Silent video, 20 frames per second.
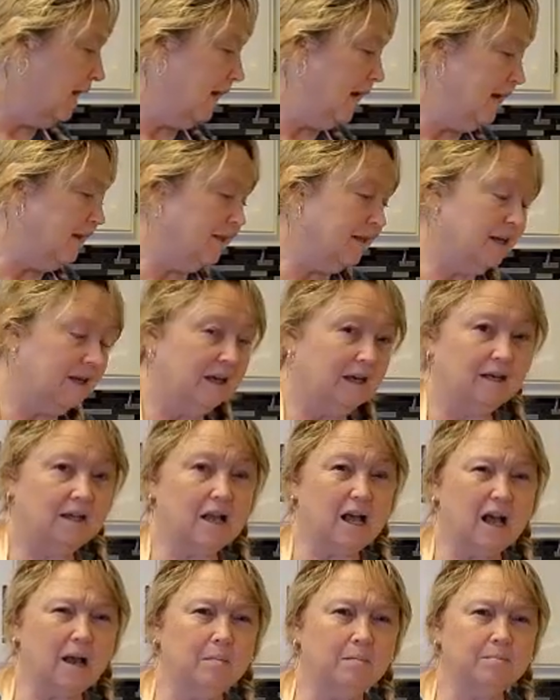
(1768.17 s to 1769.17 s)
and
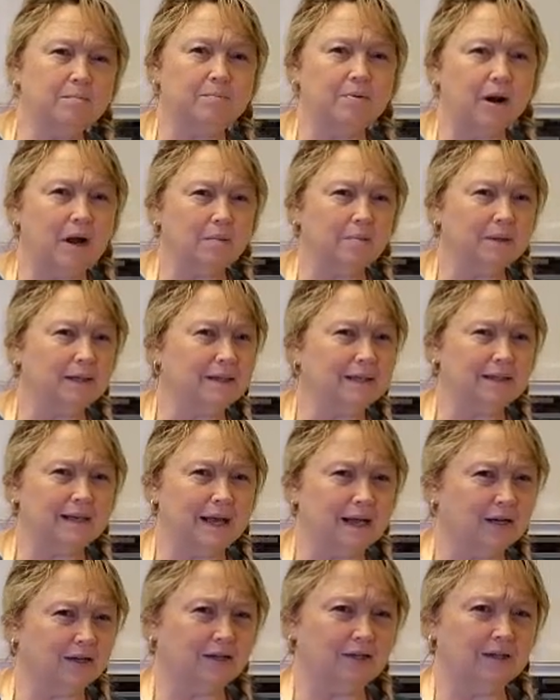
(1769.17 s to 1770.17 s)
then I'm probably
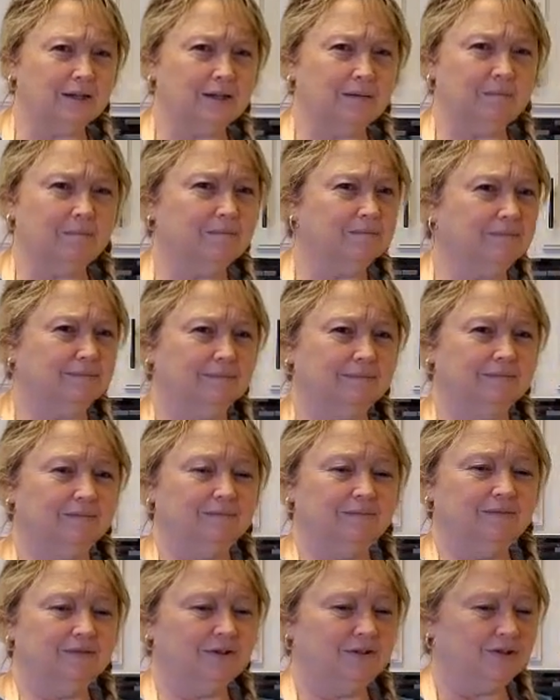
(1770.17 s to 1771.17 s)
not going to
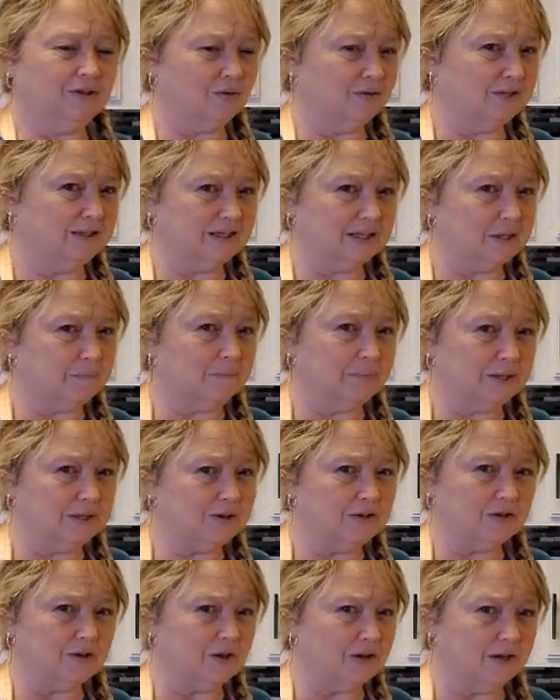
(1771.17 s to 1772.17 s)
do the stick
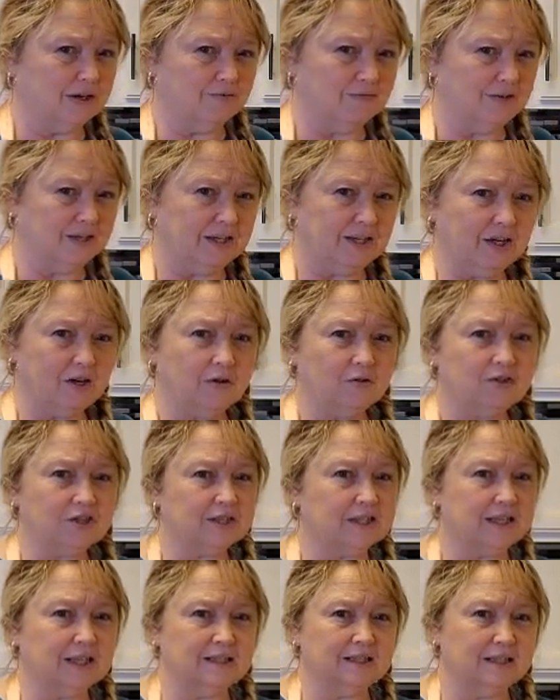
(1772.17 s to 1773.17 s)
blender on video
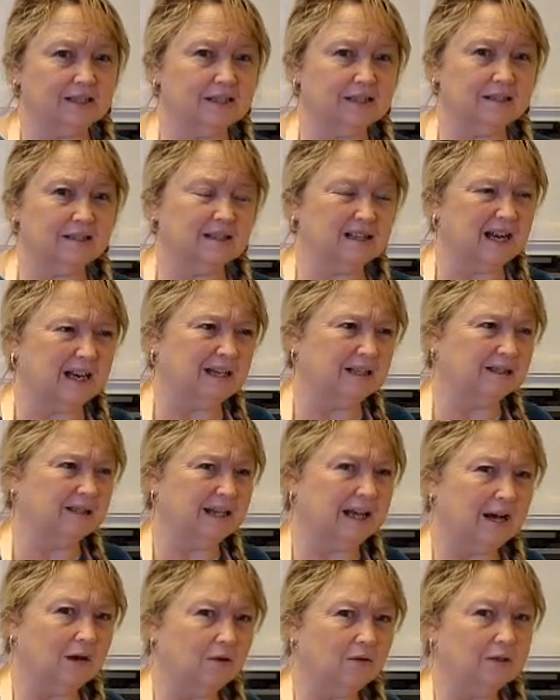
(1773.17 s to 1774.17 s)
just because it's kind of
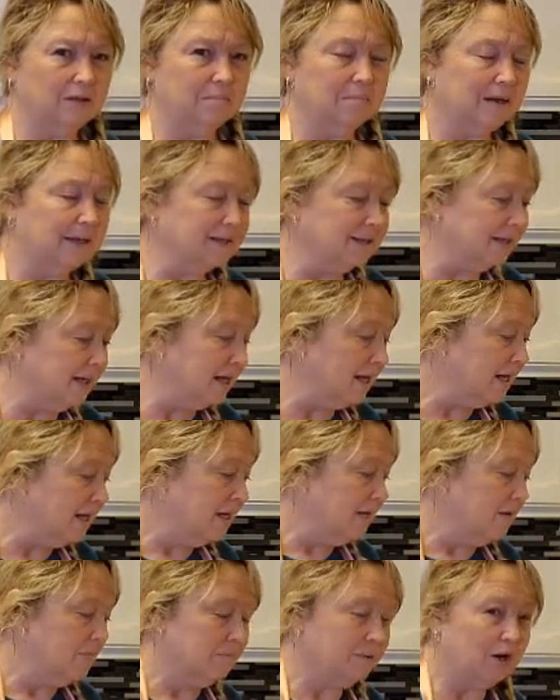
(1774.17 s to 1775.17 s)
loud and messy,
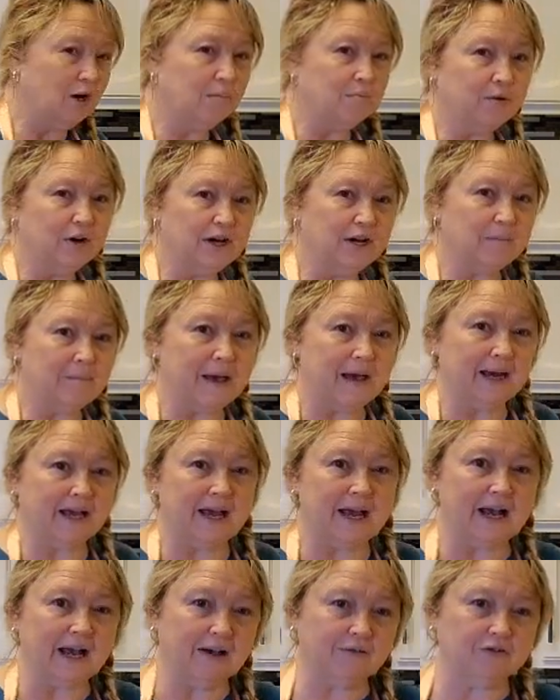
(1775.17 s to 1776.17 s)
but I'll bring you back
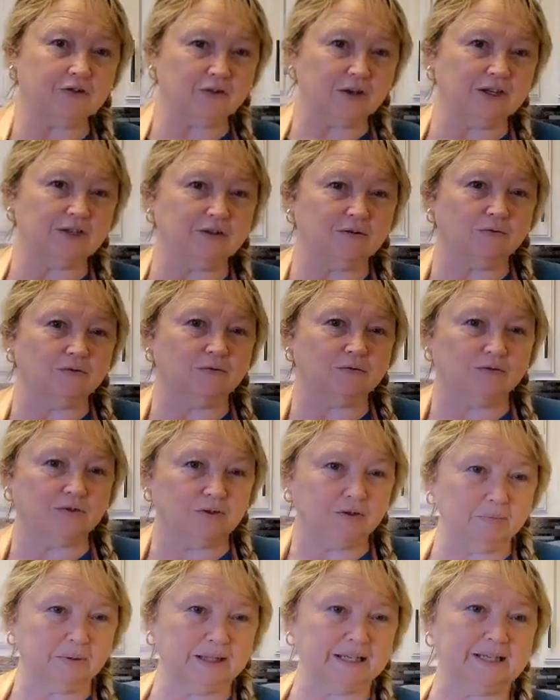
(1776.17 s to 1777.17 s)
after I do
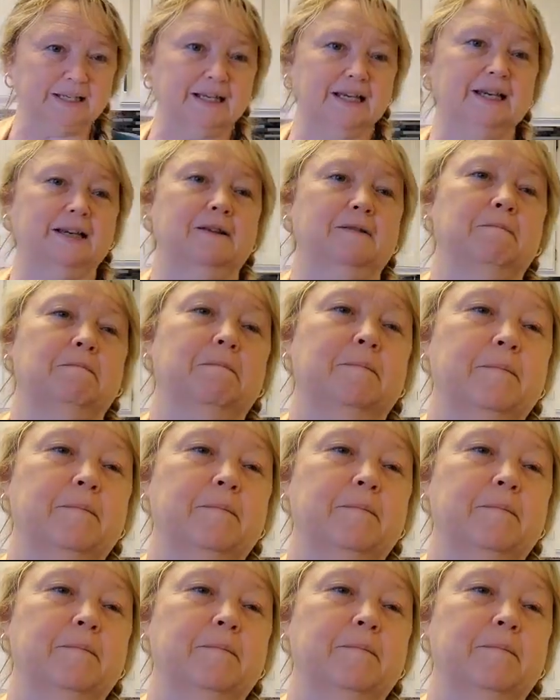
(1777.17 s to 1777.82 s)
the blending.